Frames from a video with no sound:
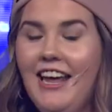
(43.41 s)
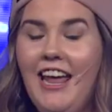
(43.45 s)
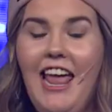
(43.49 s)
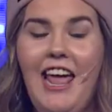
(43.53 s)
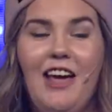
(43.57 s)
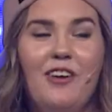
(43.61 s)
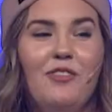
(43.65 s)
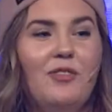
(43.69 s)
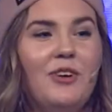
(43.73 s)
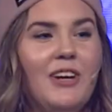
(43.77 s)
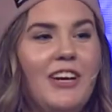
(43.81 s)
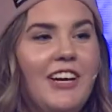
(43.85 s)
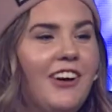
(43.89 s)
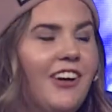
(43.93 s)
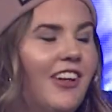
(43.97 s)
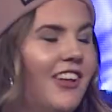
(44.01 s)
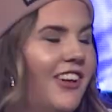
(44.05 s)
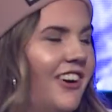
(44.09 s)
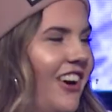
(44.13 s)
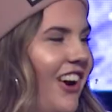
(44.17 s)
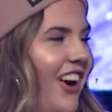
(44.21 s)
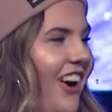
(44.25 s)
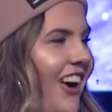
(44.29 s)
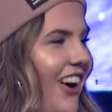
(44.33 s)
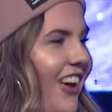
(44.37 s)
And we all
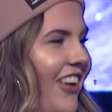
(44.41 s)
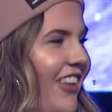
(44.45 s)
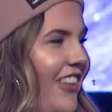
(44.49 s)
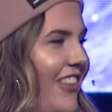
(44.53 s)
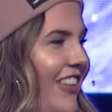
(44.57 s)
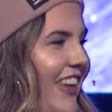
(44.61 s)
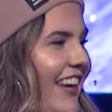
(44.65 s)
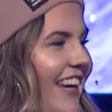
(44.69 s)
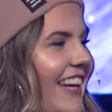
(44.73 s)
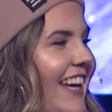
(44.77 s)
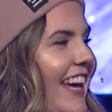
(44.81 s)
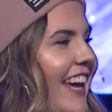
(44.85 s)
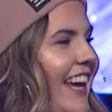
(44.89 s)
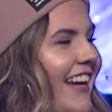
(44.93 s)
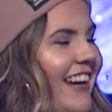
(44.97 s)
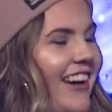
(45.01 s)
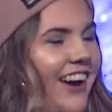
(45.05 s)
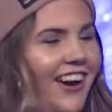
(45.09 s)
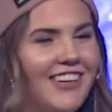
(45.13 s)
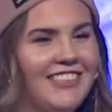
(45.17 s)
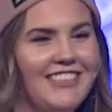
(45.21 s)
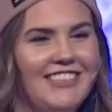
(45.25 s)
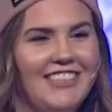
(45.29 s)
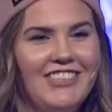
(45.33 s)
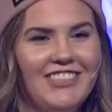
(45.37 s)
are all thinking,
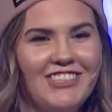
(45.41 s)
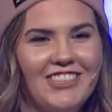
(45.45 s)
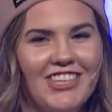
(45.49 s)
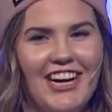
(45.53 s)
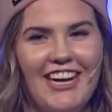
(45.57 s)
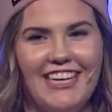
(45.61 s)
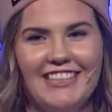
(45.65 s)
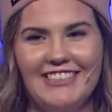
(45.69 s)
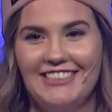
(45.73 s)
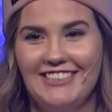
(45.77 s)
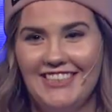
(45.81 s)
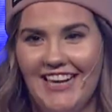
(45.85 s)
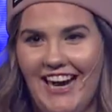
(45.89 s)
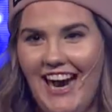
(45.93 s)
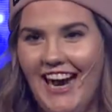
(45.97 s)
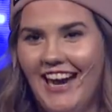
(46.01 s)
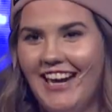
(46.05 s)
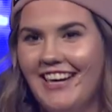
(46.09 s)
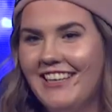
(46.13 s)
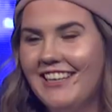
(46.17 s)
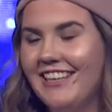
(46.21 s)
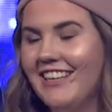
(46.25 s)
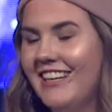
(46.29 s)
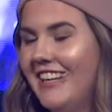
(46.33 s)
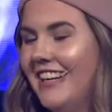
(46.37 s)
our teacher has
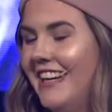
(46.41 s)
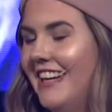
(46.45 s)
died.